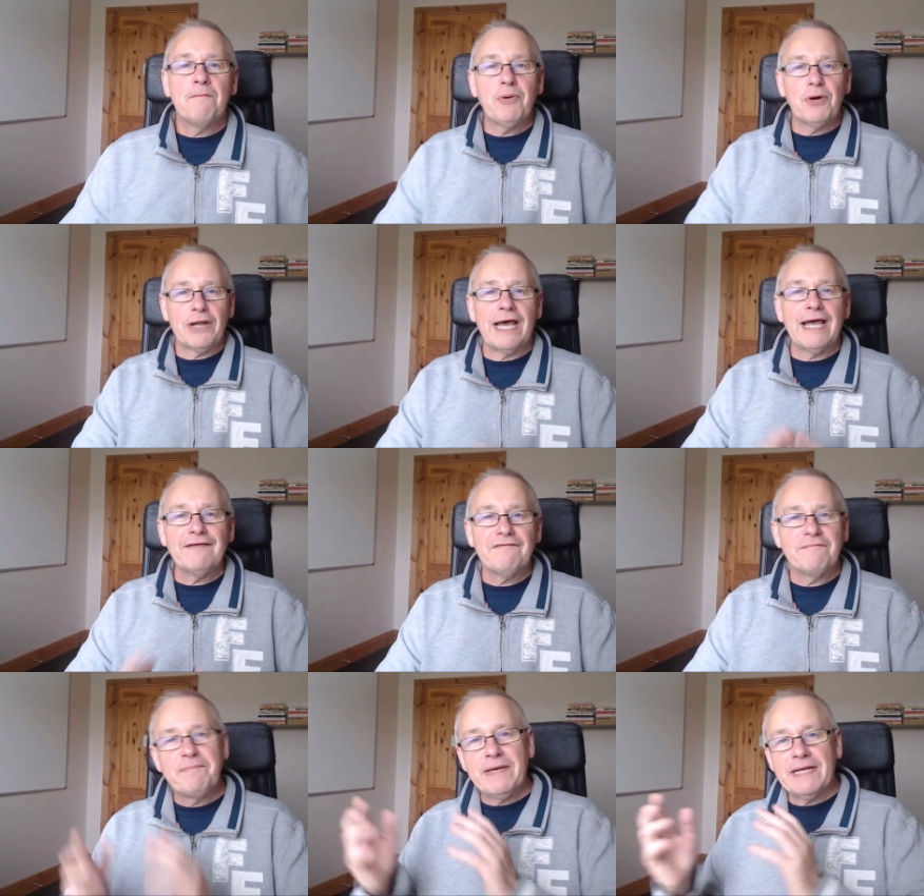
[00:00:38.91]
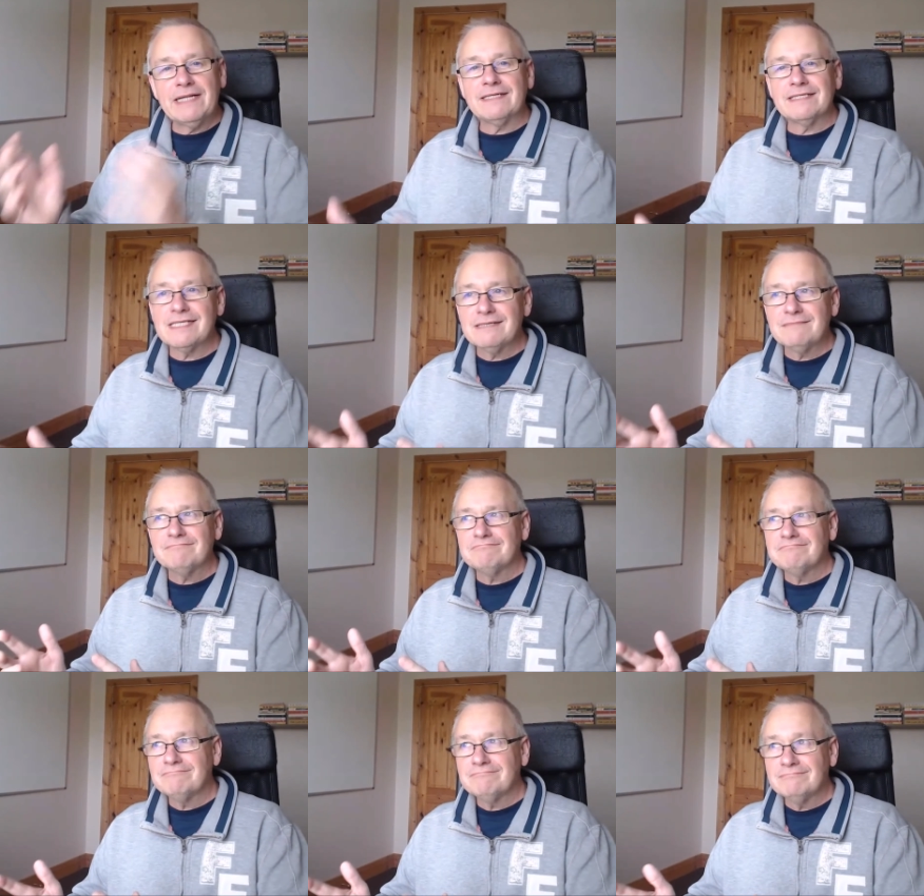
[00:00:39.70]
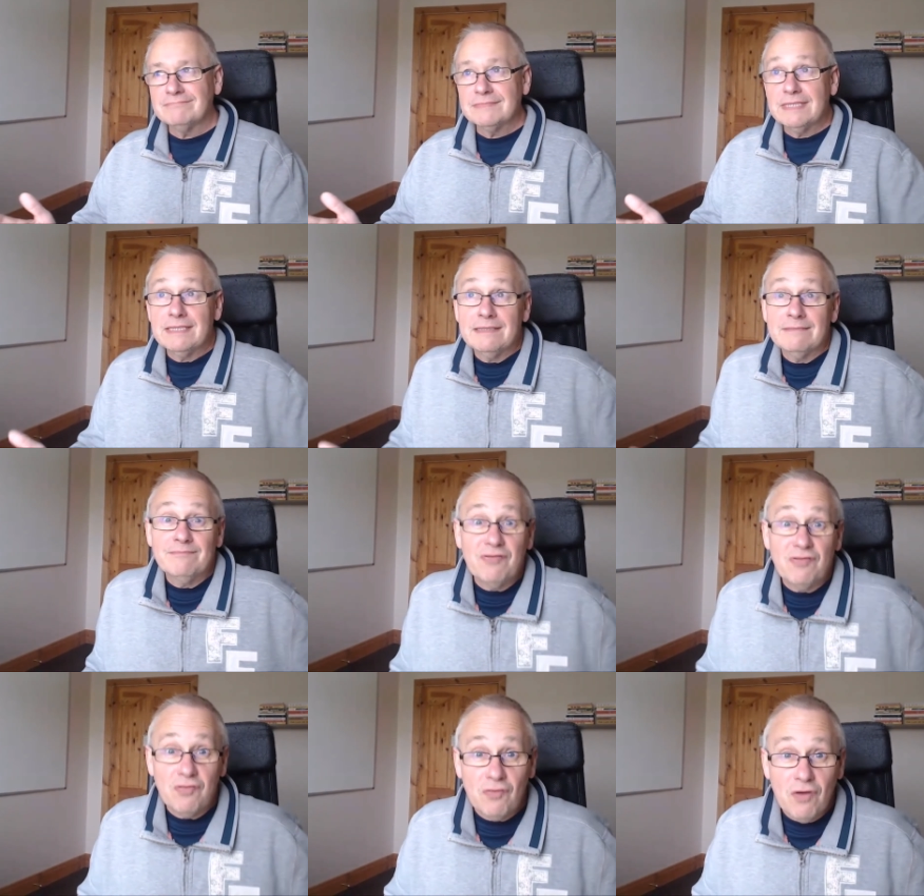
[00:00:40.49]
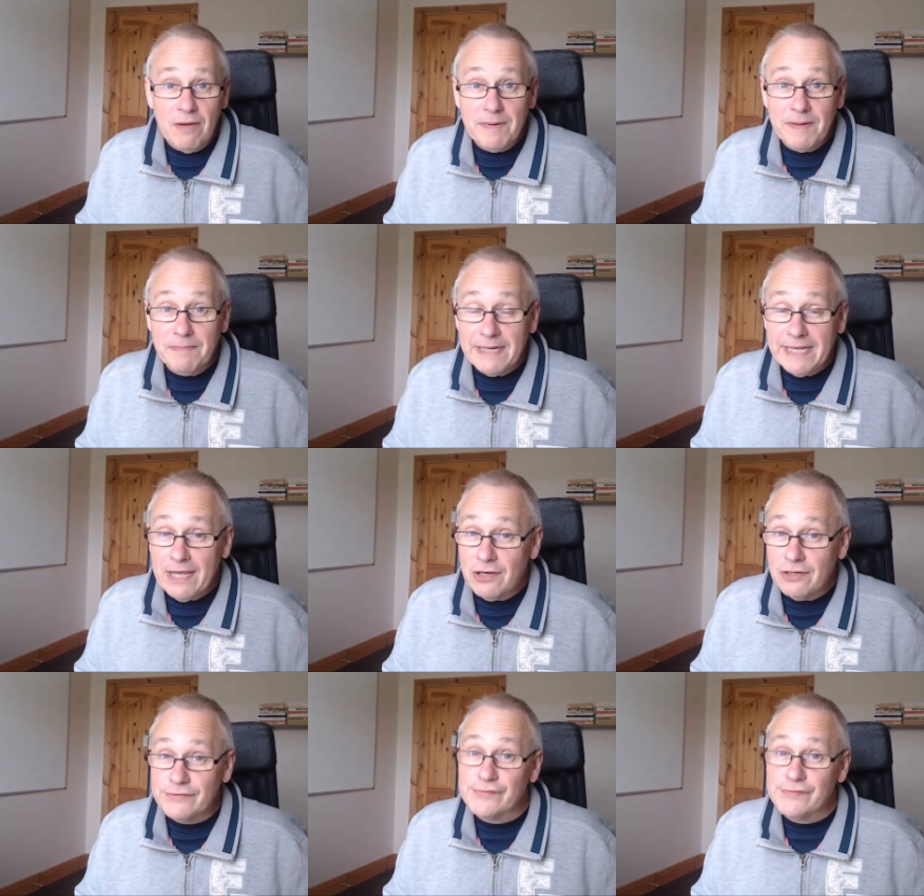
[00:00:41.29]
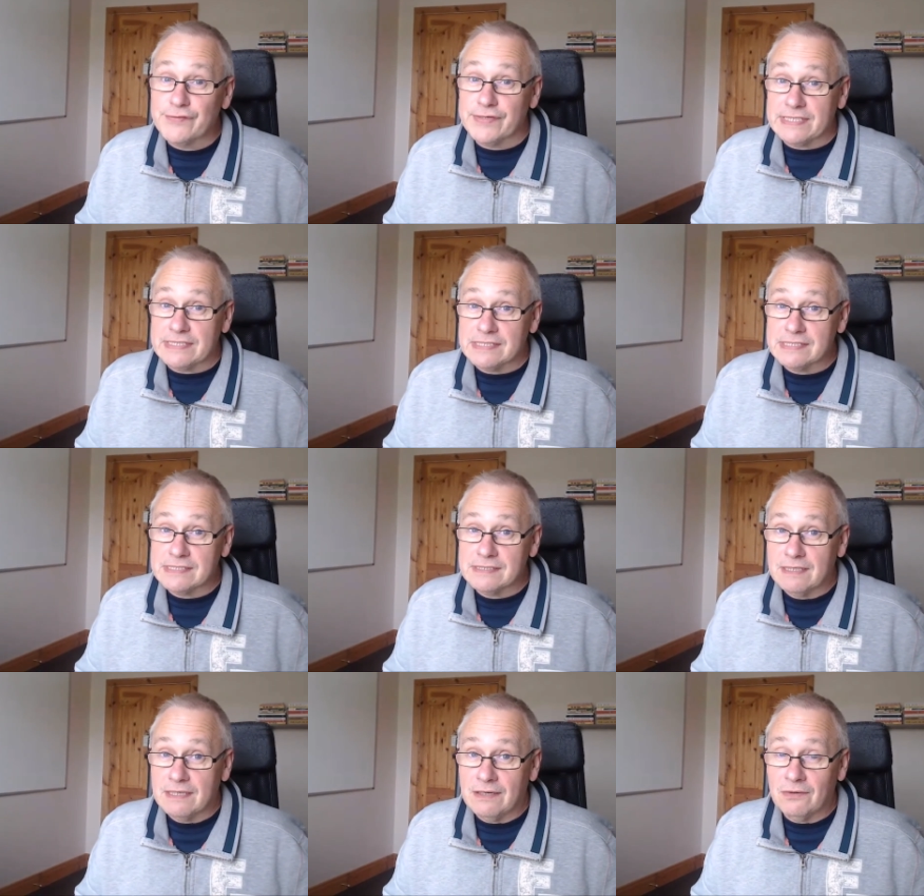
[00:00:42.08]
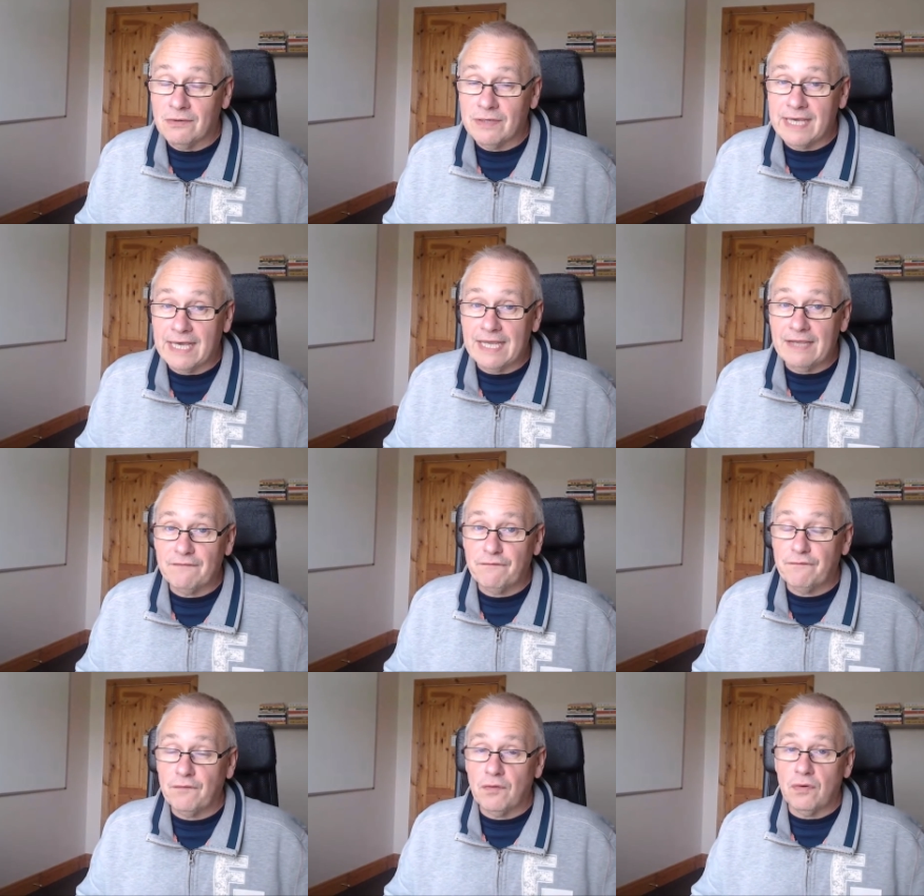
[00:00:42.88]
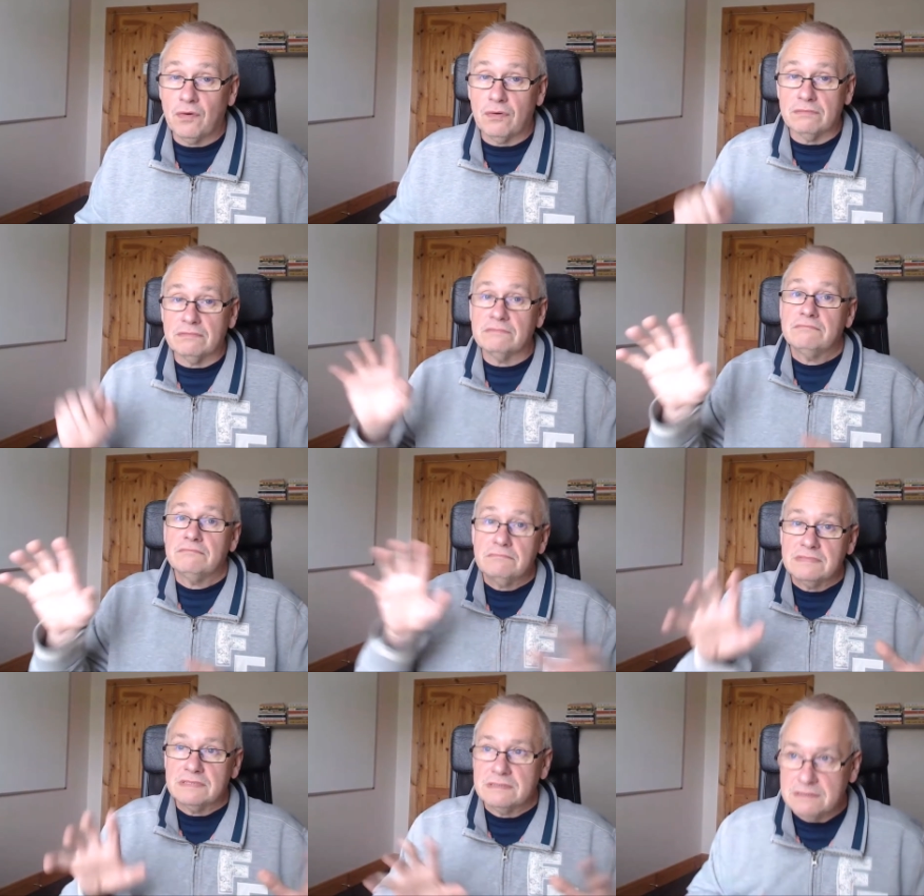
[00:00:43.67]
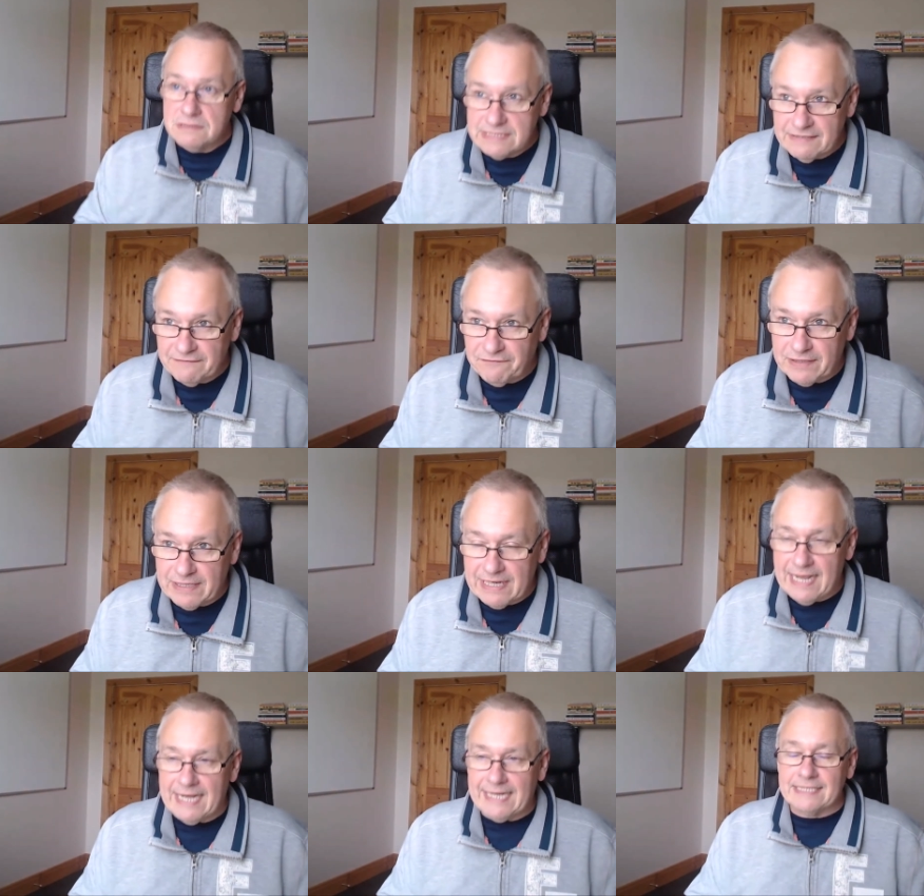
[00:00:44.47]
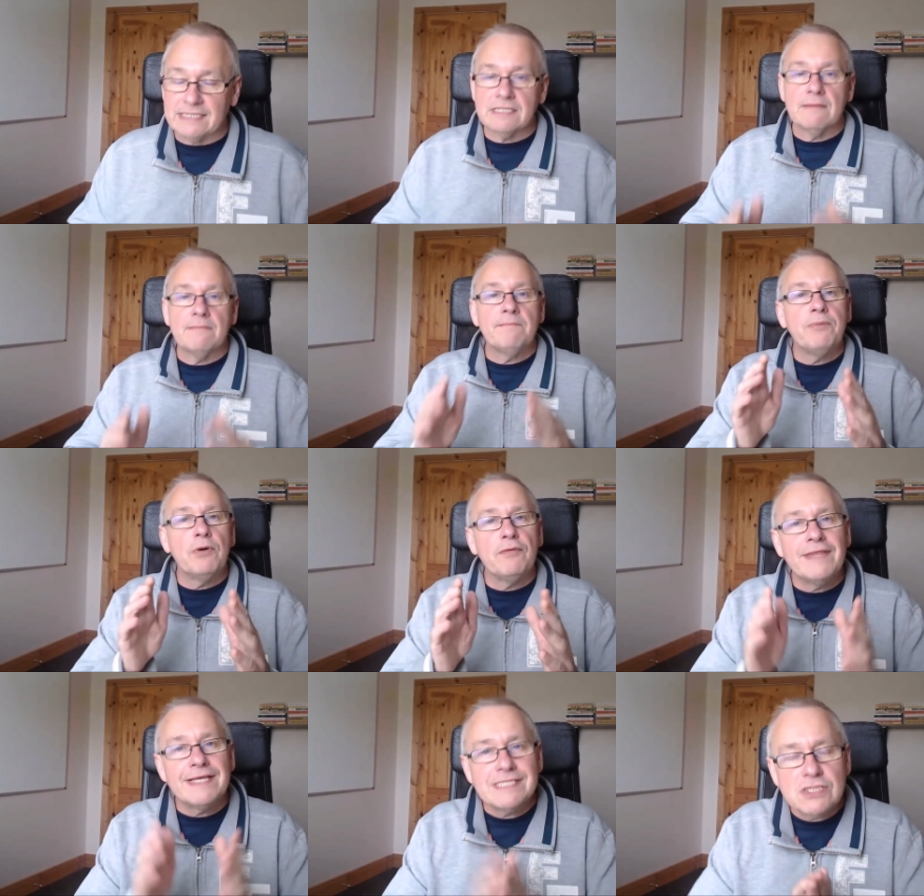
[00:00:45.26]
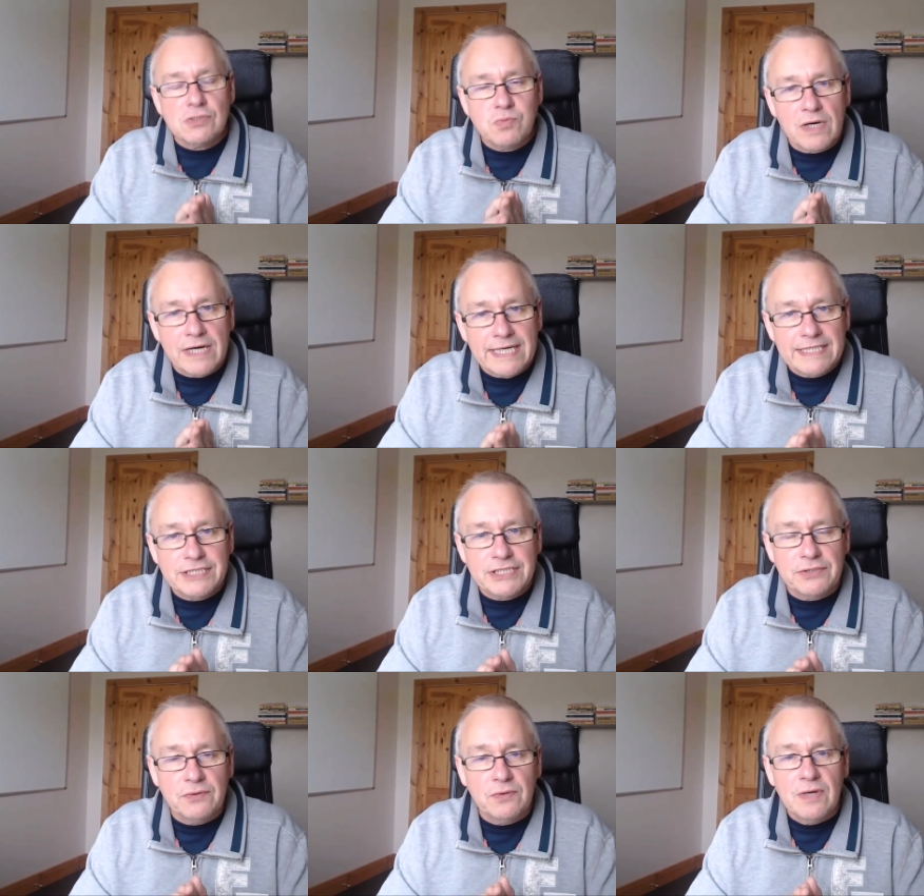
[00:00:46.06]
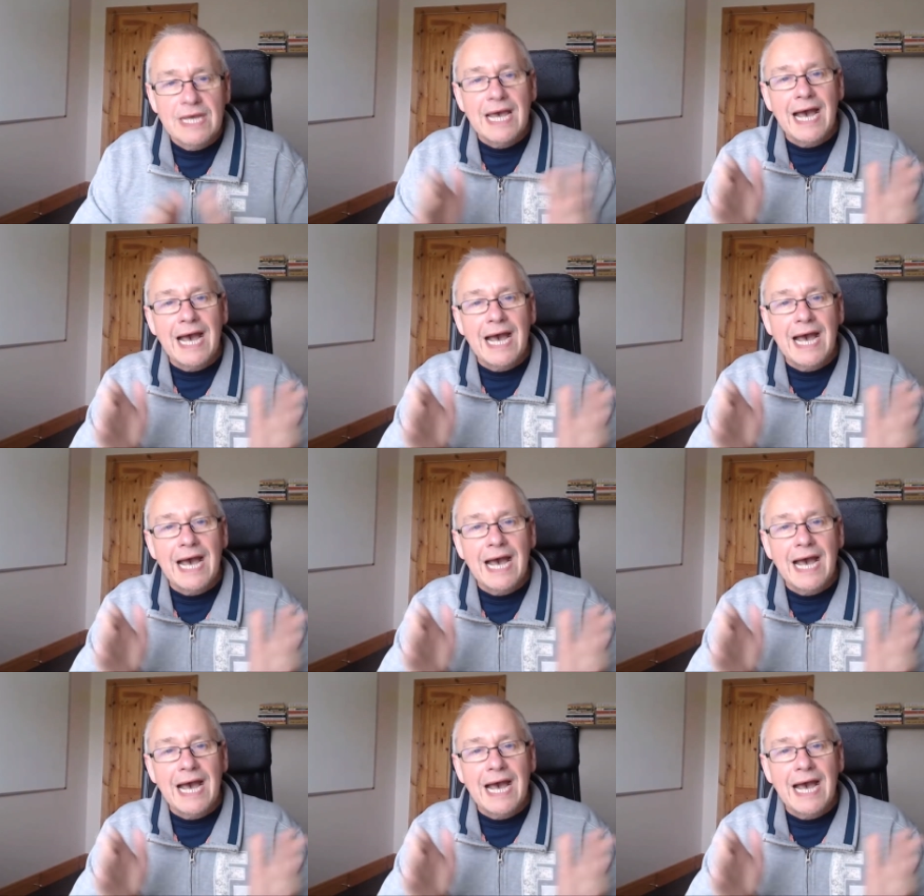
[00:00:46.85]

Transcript: but I've built probably hundreds, okay, for different clients. But this is what I do.